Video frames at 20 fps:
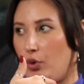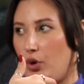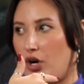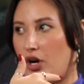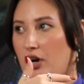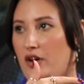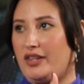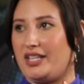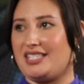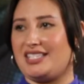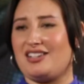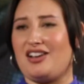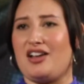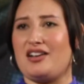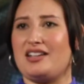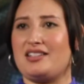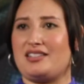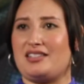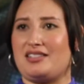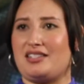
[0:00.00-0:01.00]
forth. It's
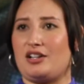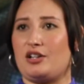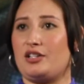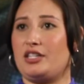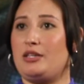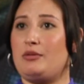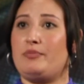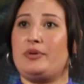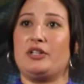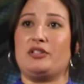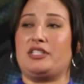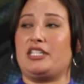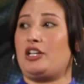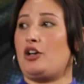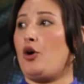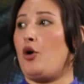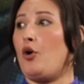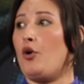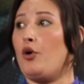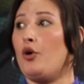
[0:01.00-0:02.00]
not necessarily
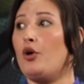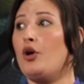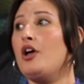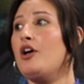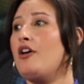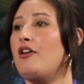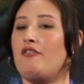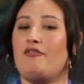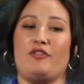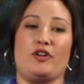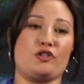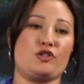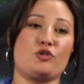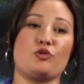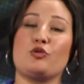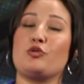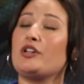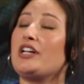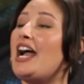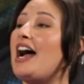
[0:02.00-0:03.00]
building a whole
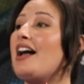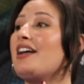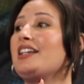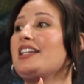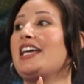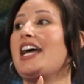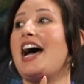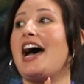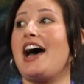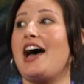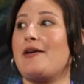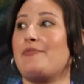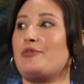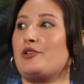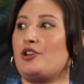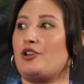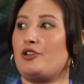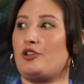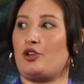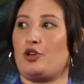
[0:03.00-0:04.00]
virtual reality app
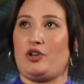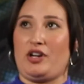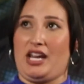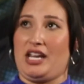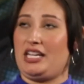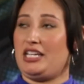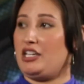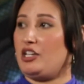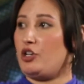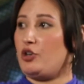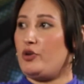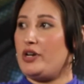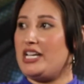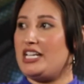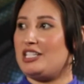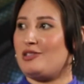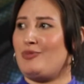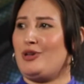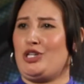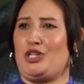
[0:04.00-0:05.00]
or creating a
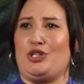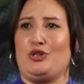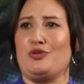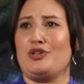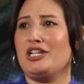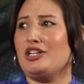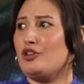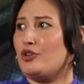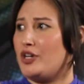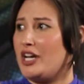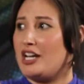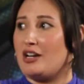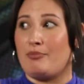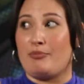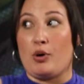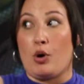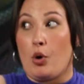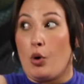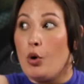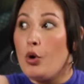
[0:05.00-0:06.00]
quiz, but you can create a
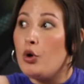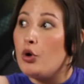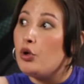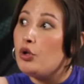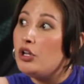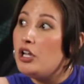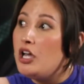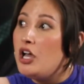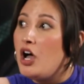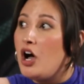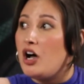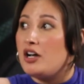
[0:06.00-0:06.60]
poll